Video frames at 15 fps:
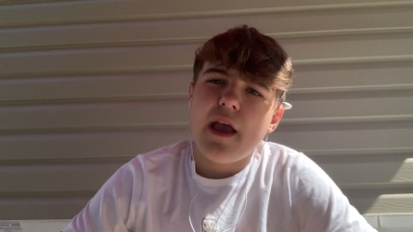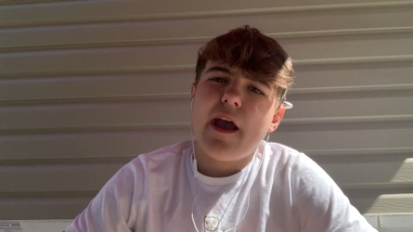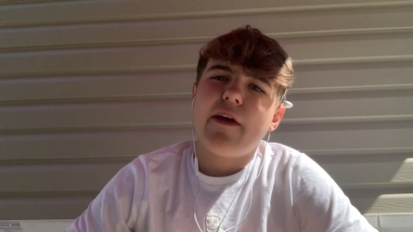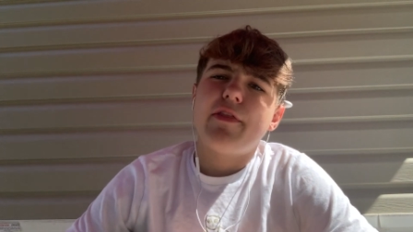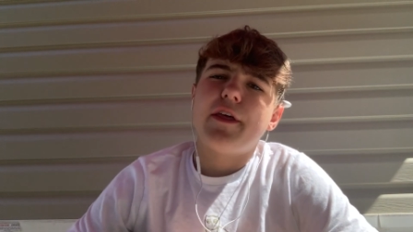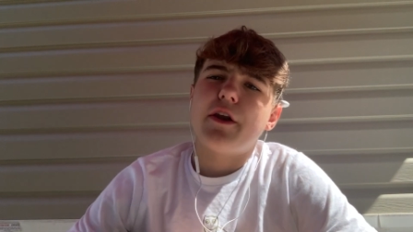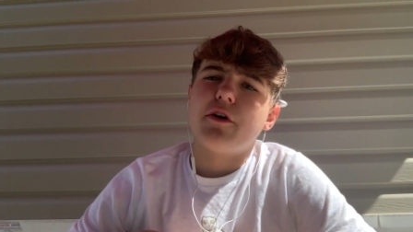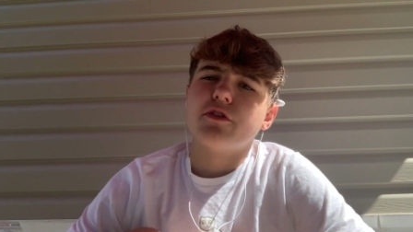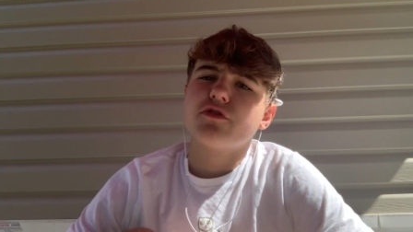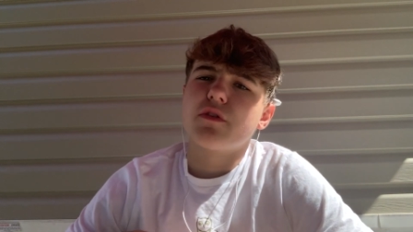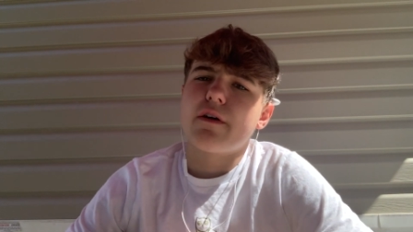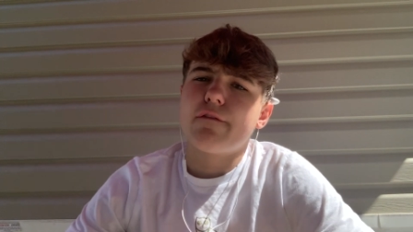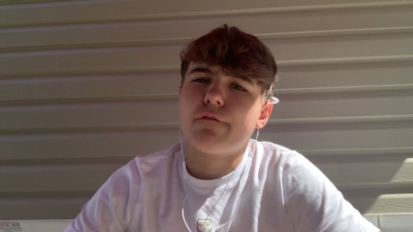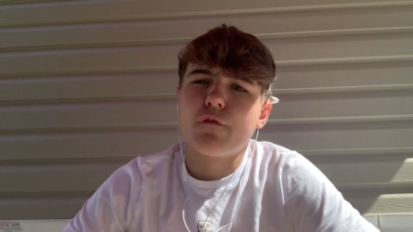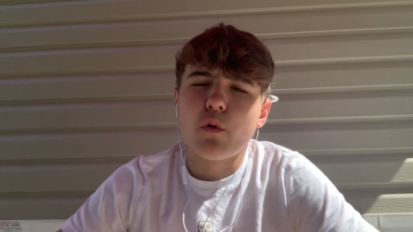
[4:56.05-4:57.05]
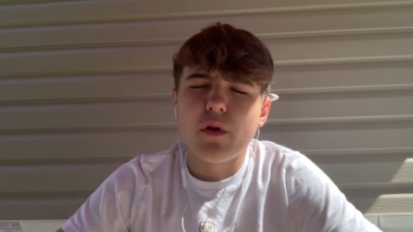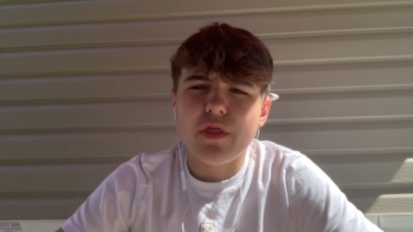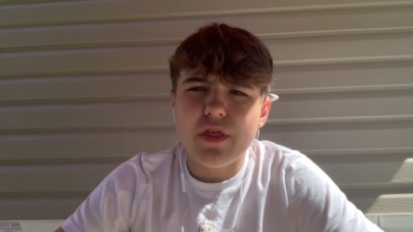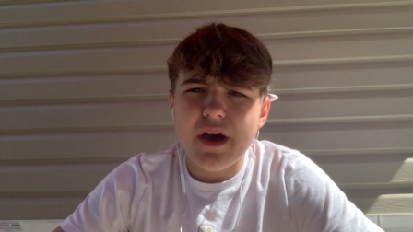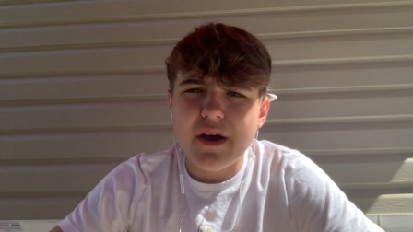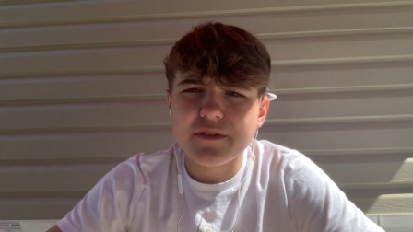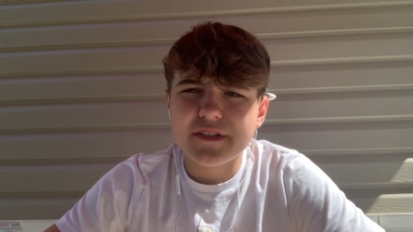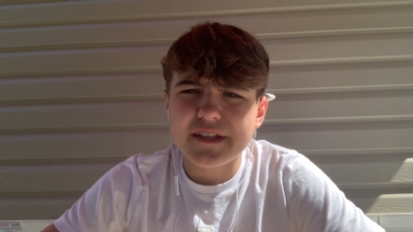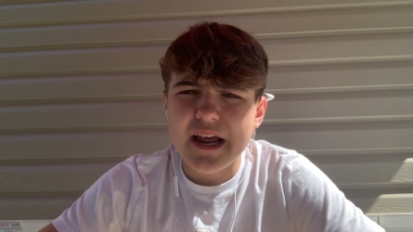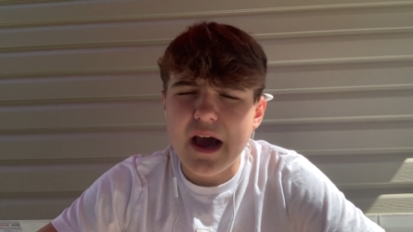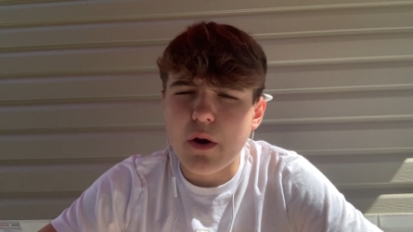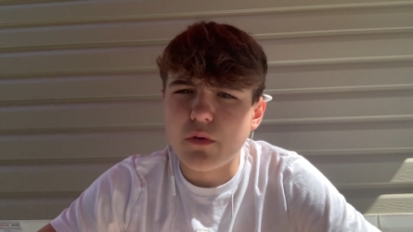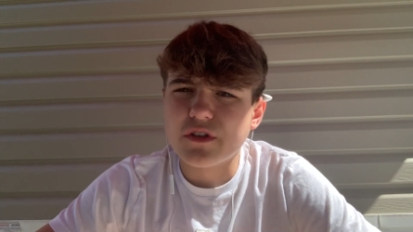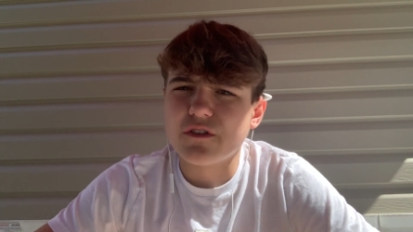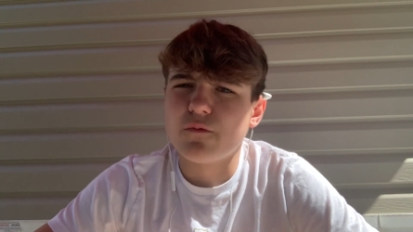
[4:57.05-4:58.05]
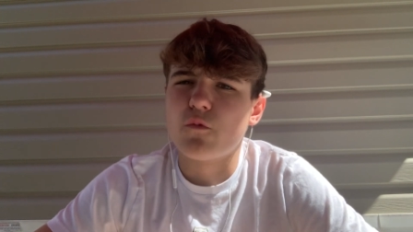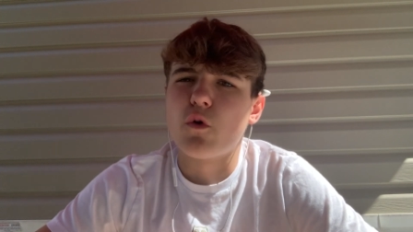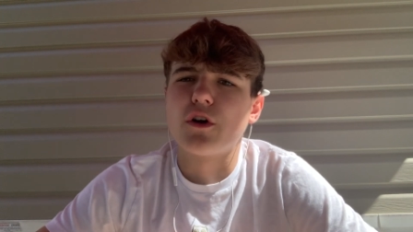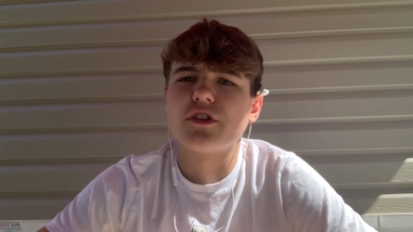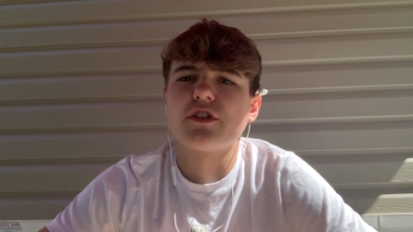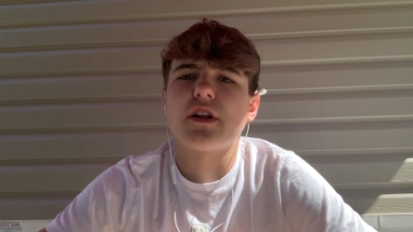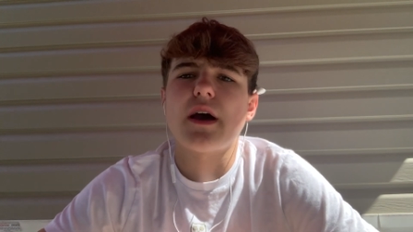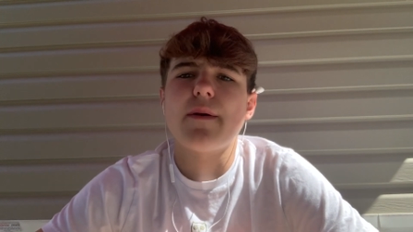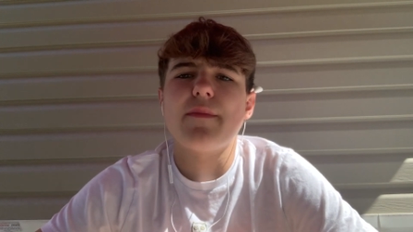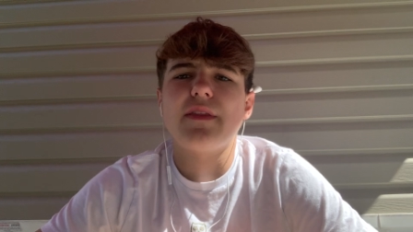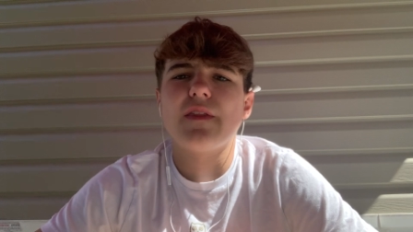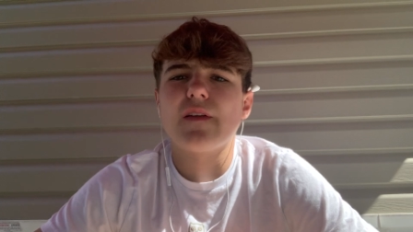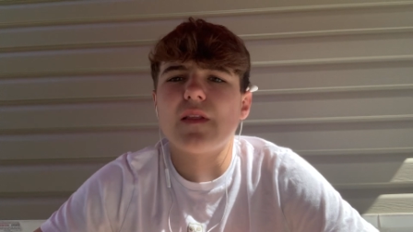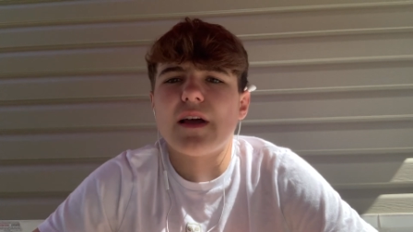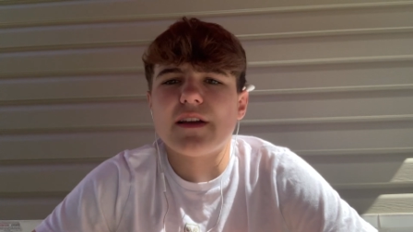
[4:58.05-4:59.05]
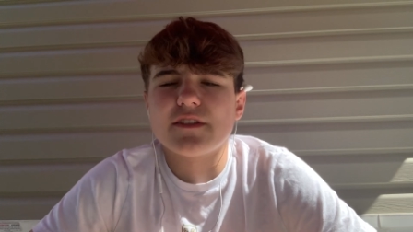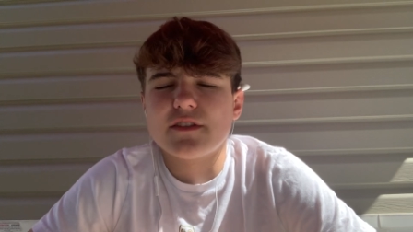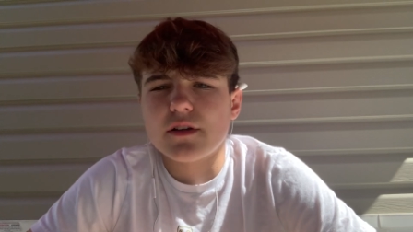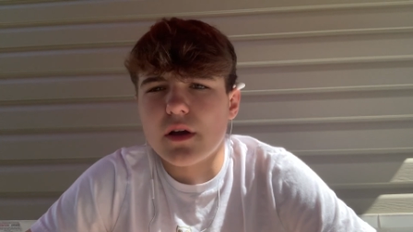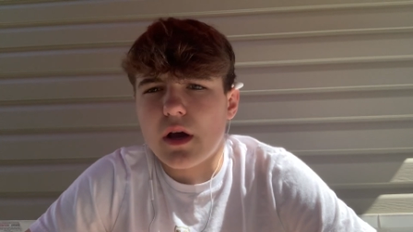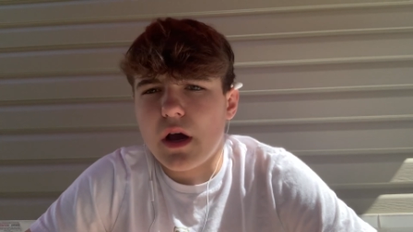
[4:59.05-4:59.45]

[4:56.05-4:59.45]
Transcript: and then also have 4,000 hours of watch time in the last